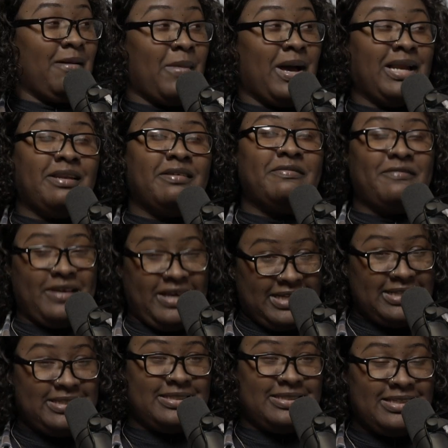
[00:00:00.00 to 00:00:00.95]
In my
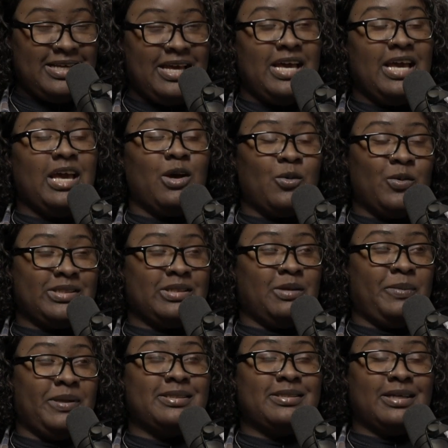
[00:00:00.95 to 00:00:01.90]
defense, it was a
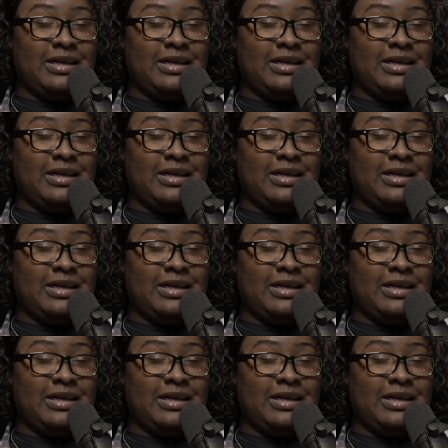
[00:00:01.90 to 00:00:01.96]
piece